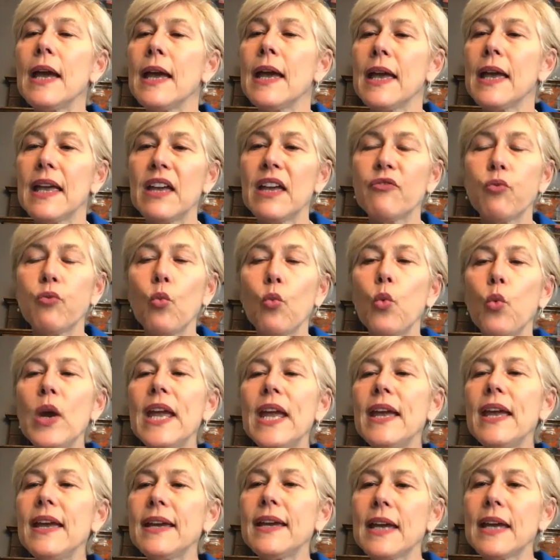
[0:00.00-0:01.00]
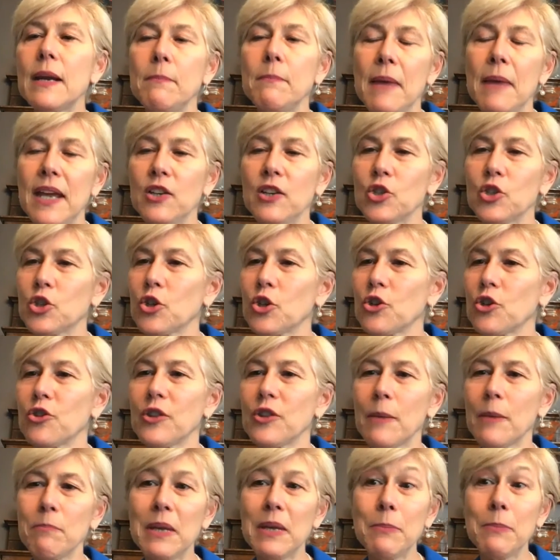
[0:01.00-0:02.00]
if we can make sure
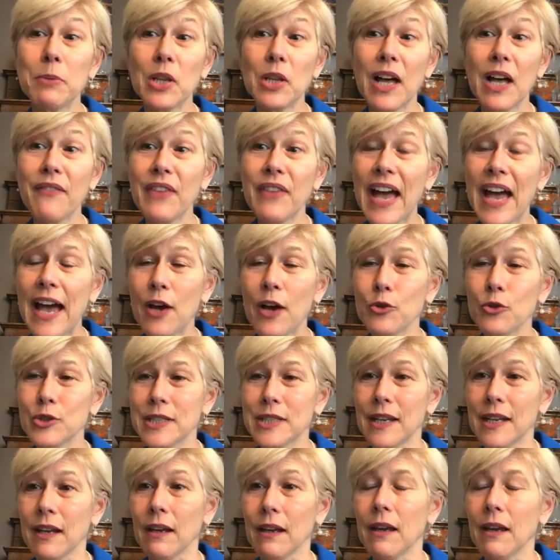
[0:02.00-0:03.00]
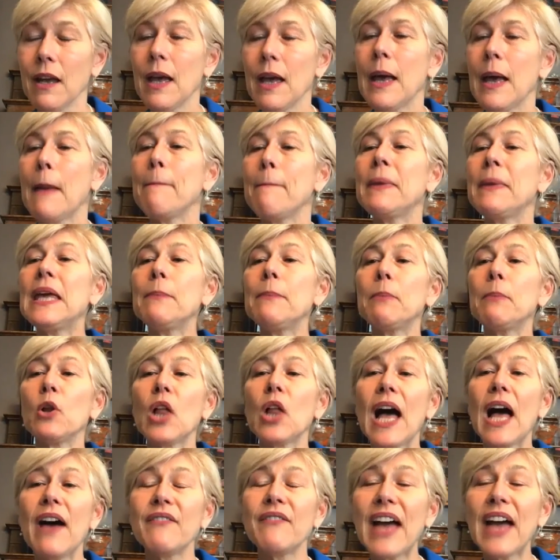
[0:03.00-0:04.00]
that people have housing, people
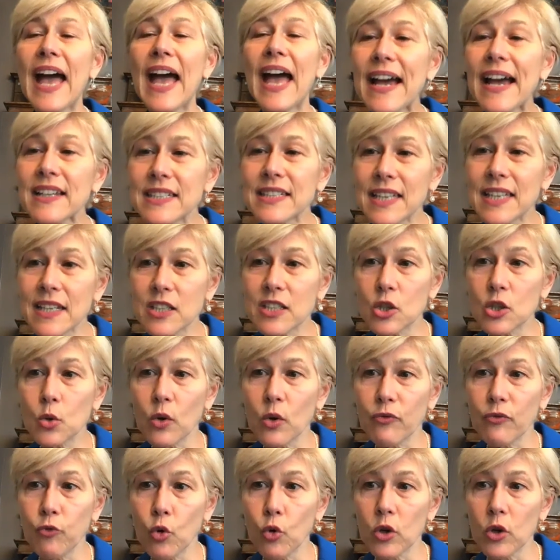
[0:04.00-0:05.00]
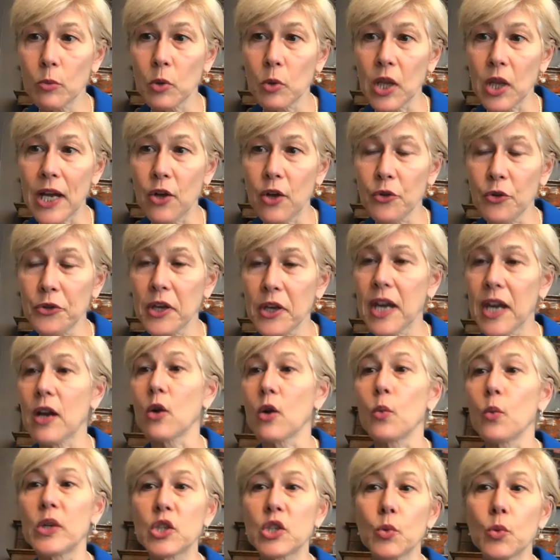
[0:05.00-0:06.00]
have access to affordable health care,
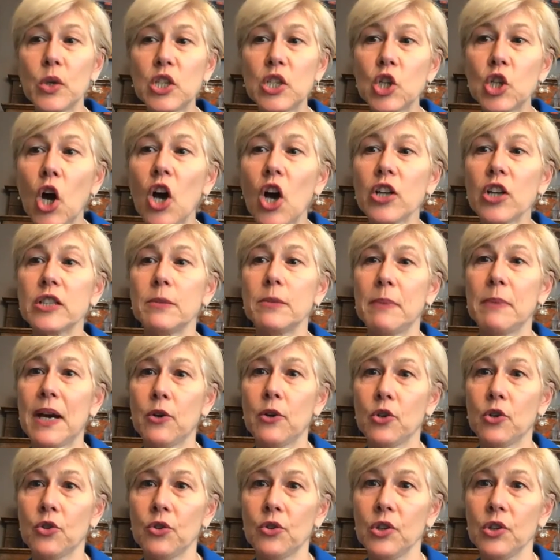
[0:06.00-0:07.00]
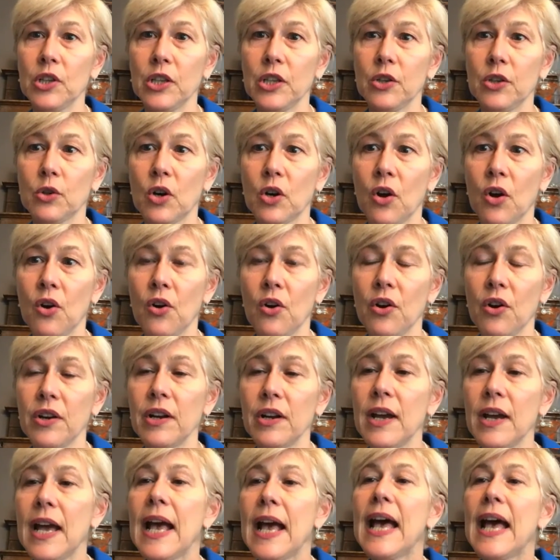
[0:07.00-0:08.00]
which we talked about earlier on,
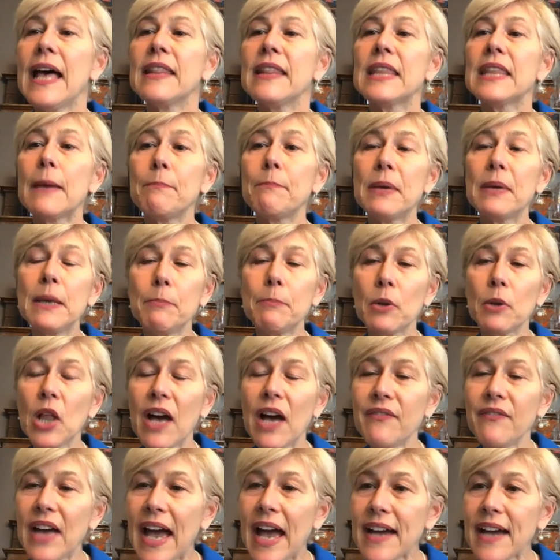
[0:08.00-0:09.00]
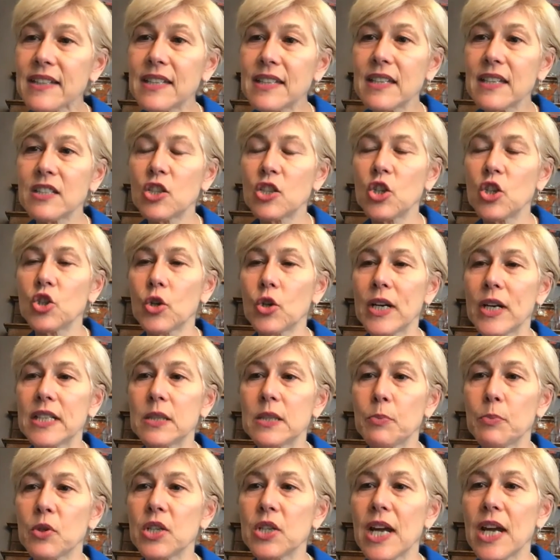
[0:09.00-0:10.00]
that people have access to
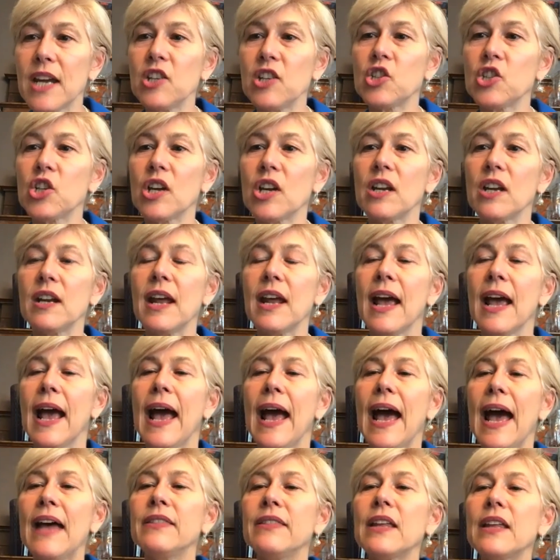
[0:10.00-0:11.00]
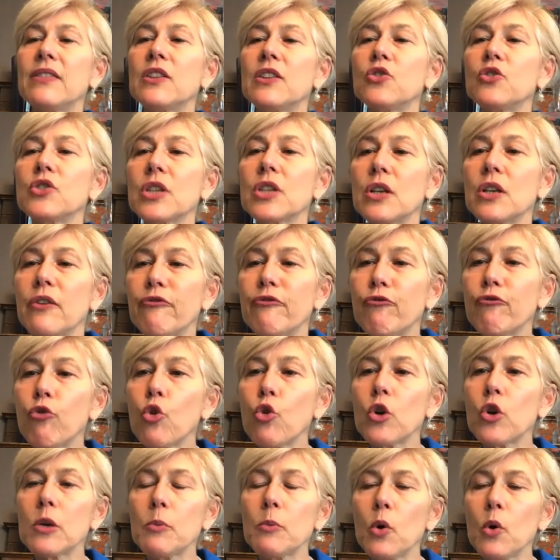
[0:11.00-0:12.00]
transportation, and that there's an
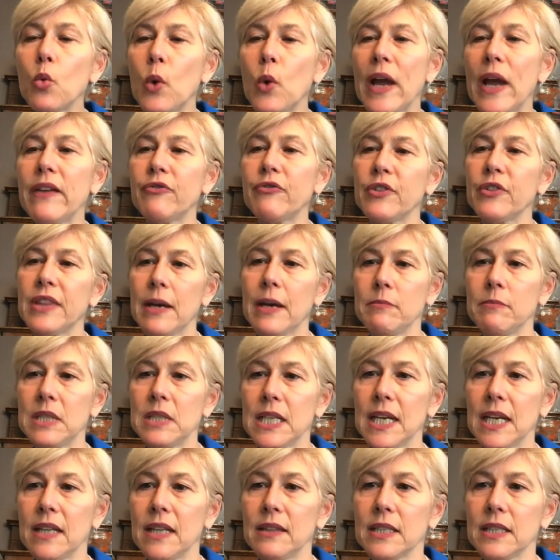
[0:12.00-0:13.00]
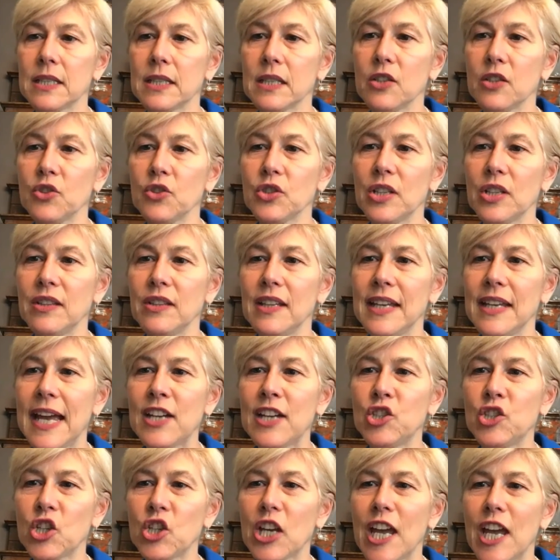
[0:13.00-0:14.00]
affordable way for them to get the skills and the
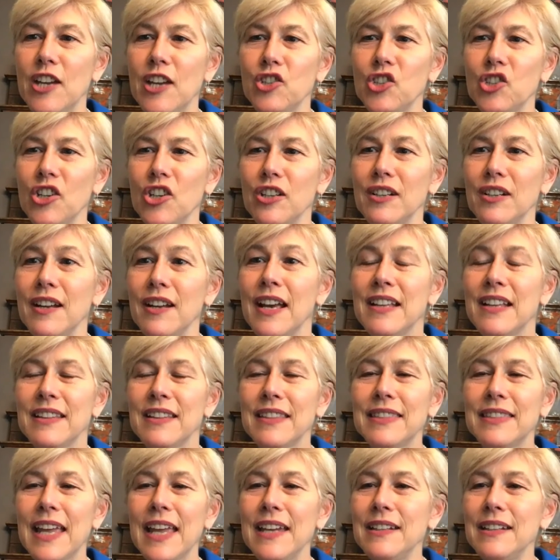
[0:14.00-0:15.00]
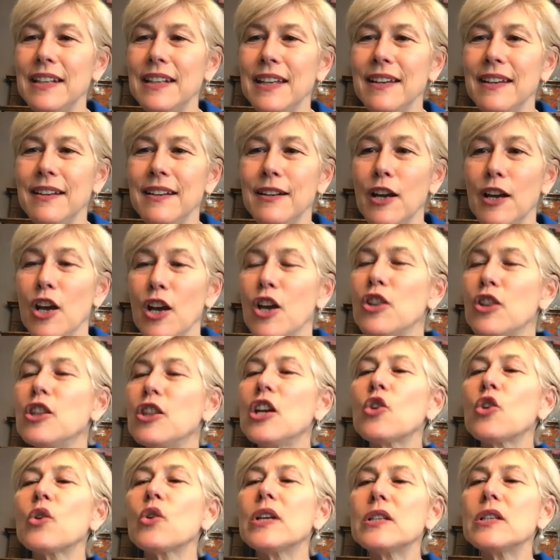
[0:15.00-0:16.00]
education that they need,
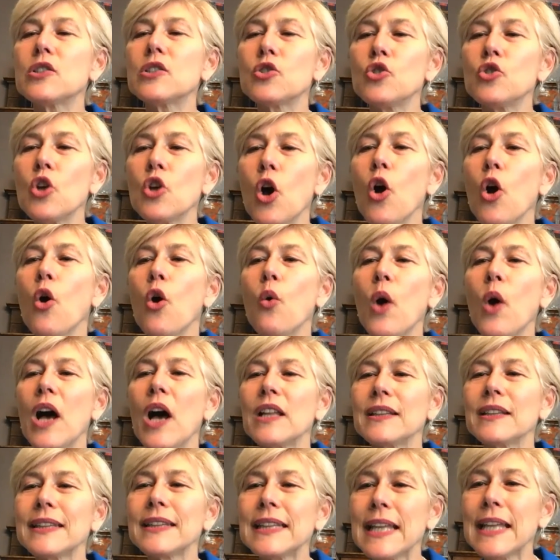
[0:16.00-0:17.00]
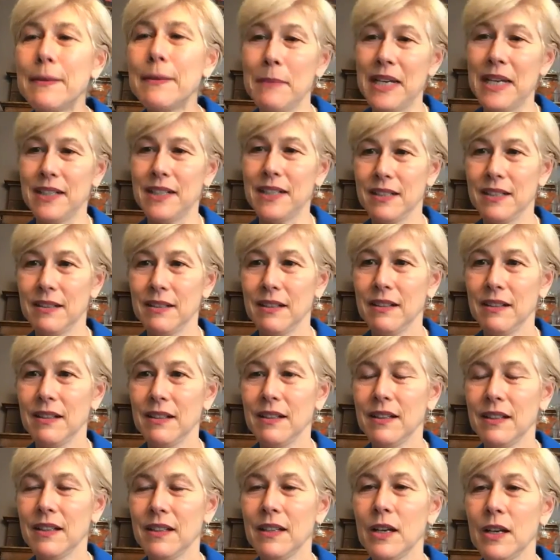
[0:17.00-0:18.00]
there is no limit
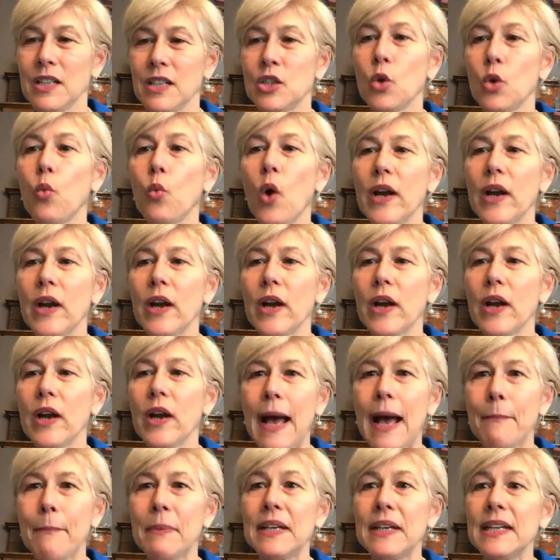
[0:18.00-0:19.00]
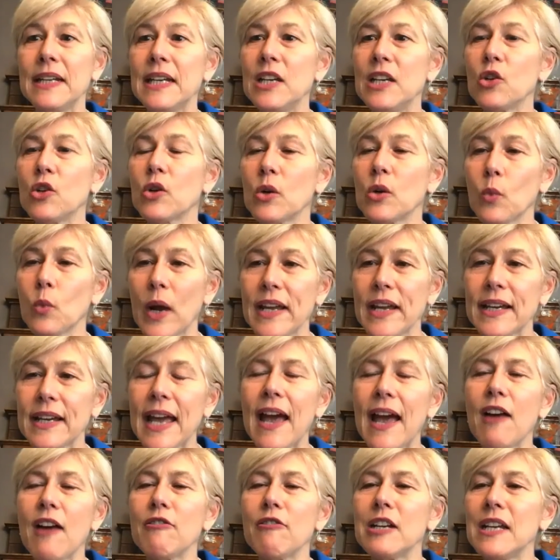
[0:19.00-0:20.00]
to what can happen here in Wake
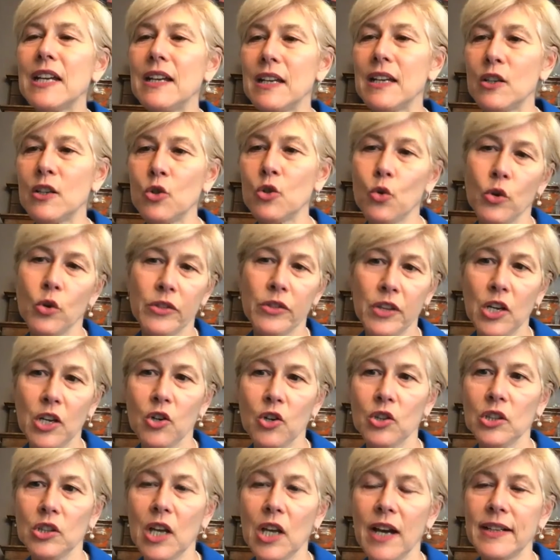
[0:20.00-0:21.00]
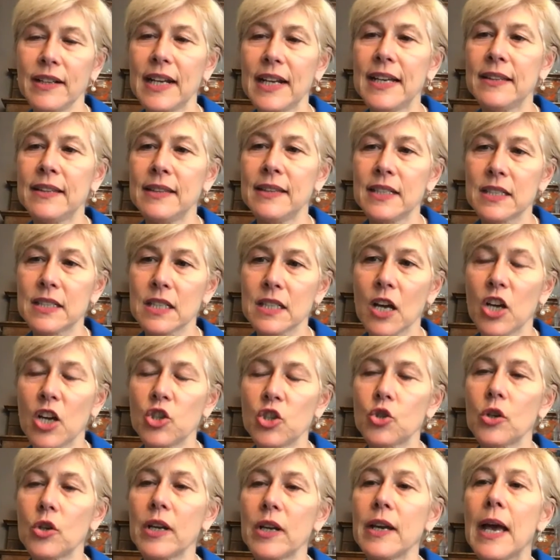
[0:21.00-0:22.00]
County, in North Carolina, in this
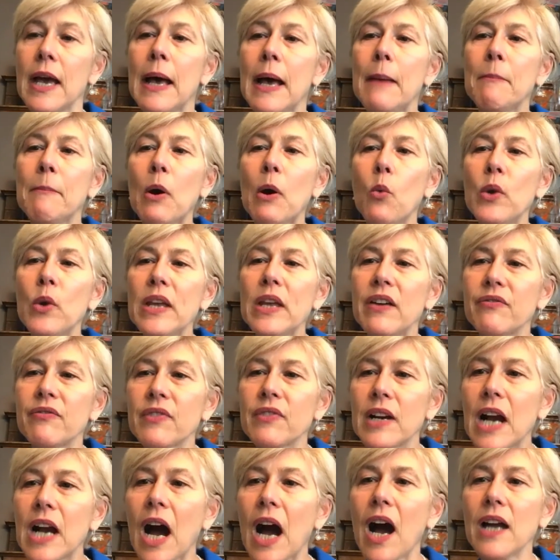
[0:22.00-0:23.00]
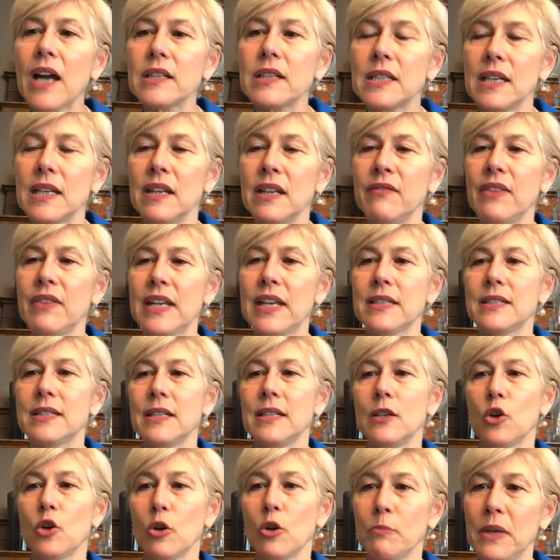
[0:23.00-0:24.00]
country. But we have got to invest
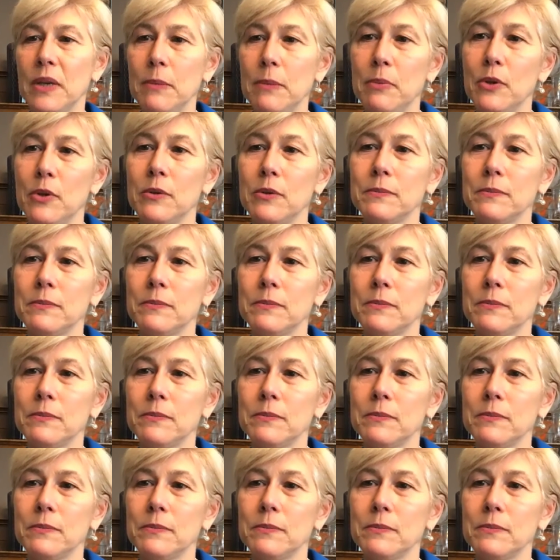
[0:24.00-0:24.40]
in our people.